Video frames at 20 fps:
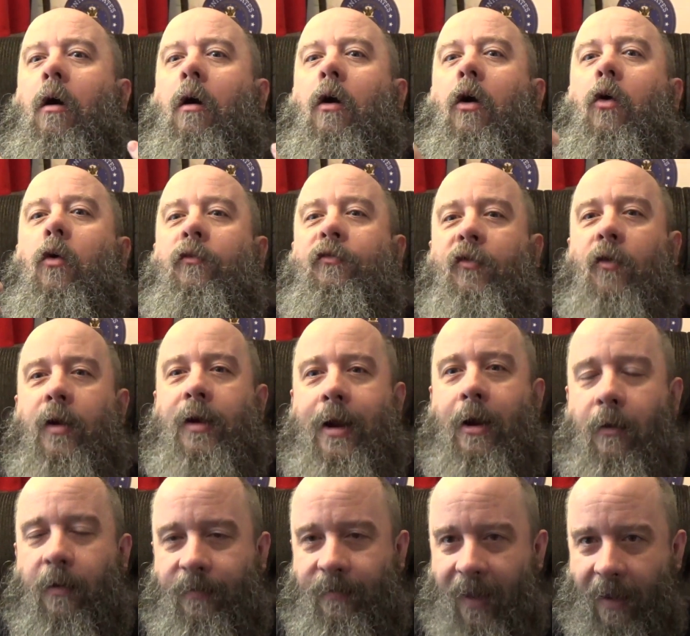over an
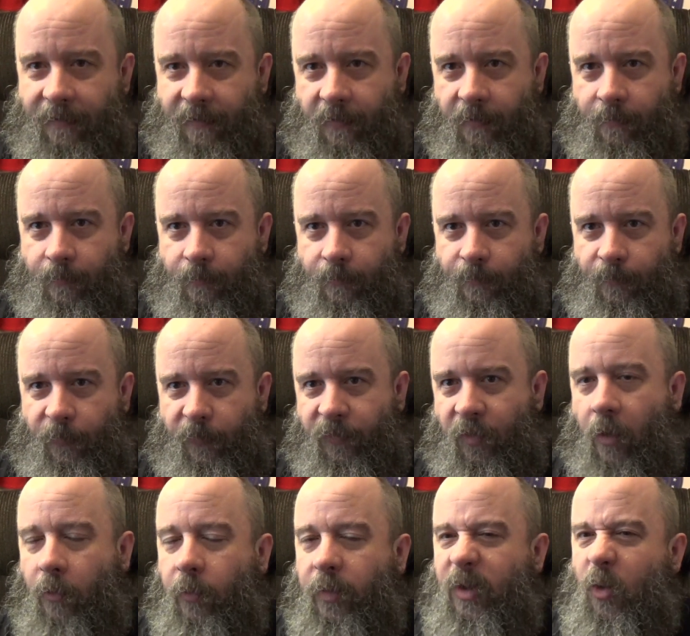arid desert.
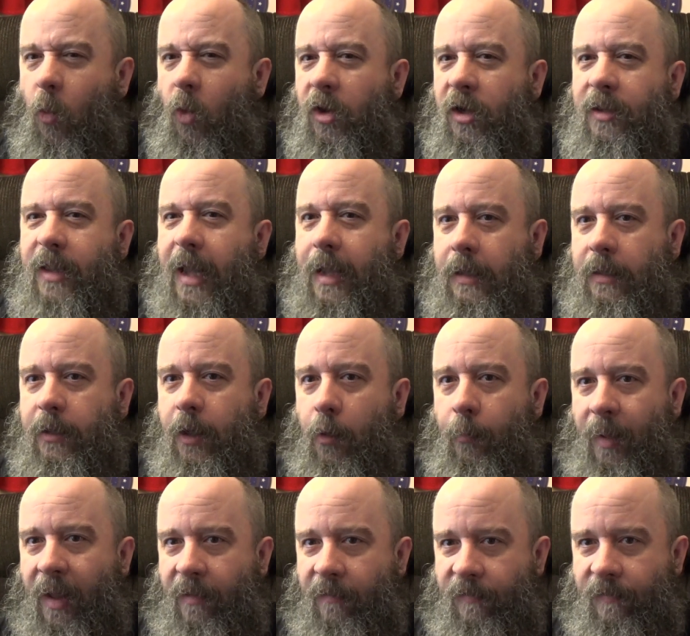So I really wanted that clear
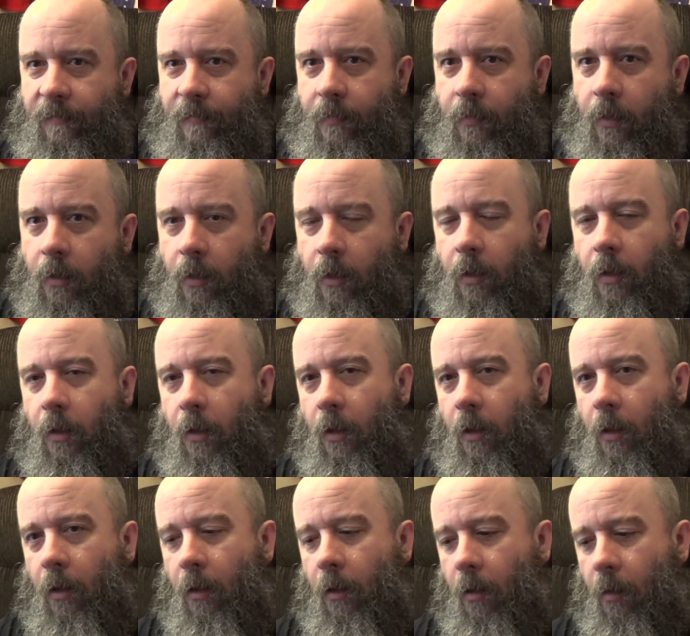base.
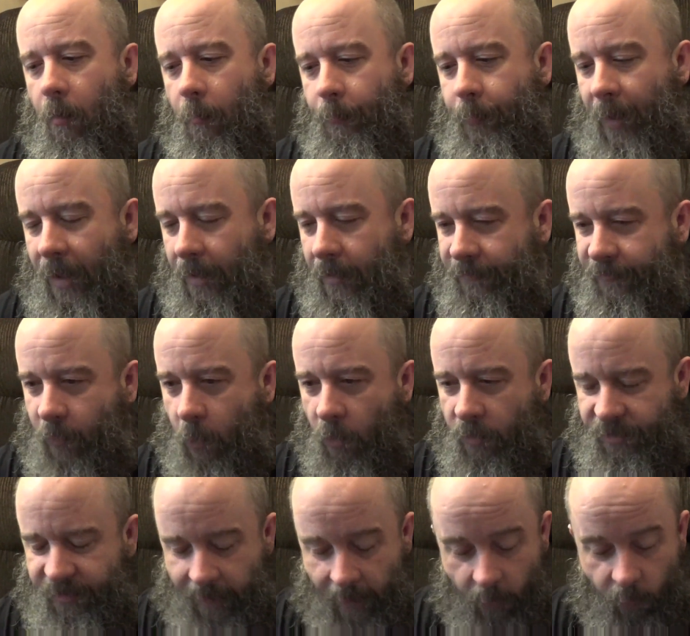But of
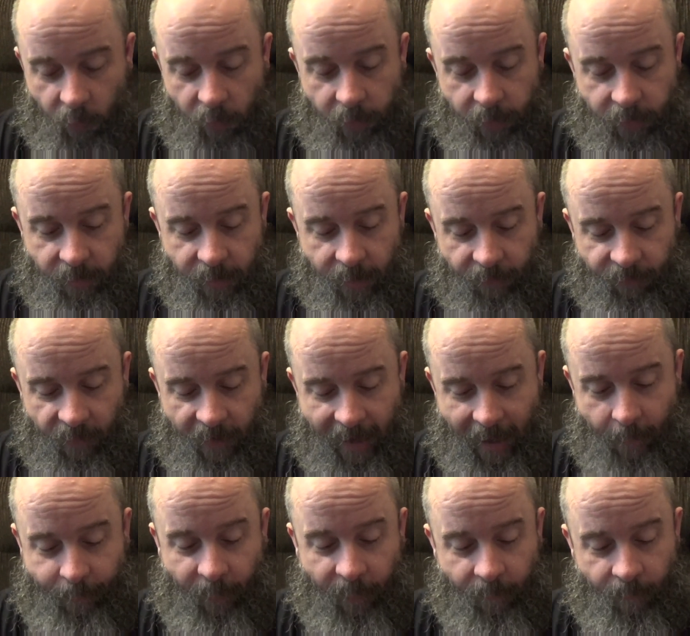course that would never
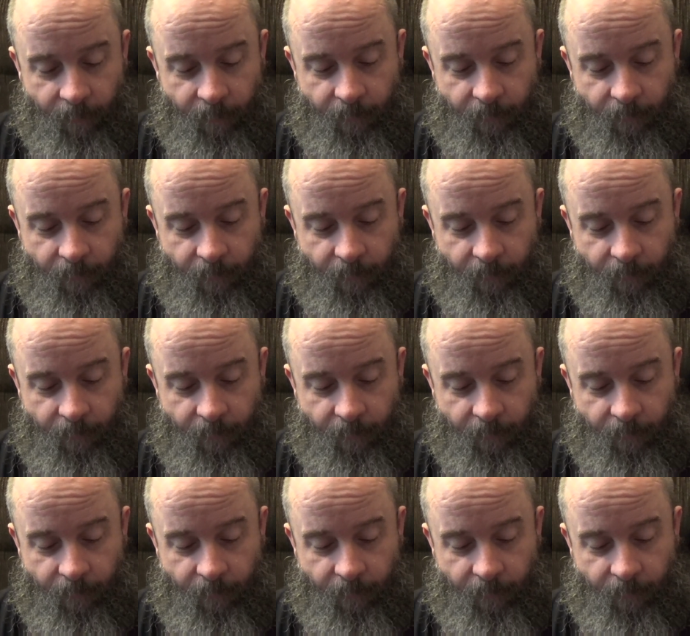happen.